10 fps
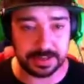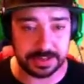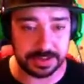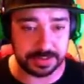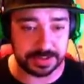
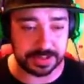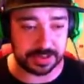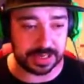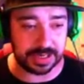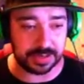As soon as we
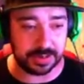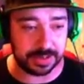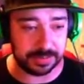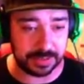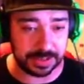start getting
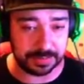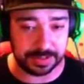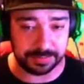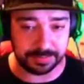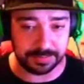going, we're going to
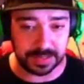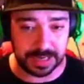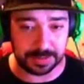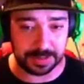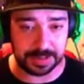be
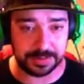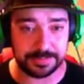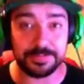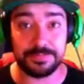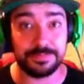happy.
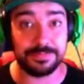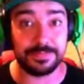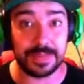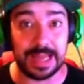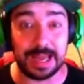
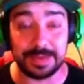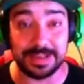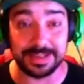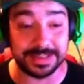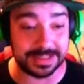
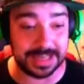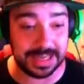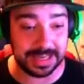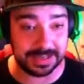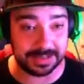Happiness is
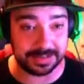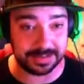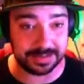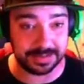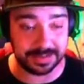key
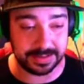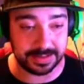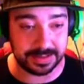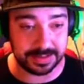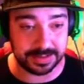
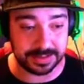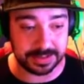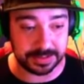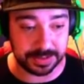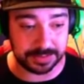
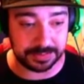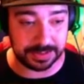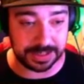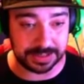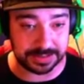to our
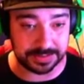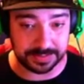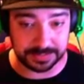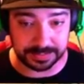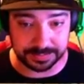freaking
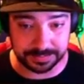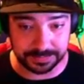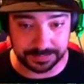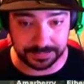survival.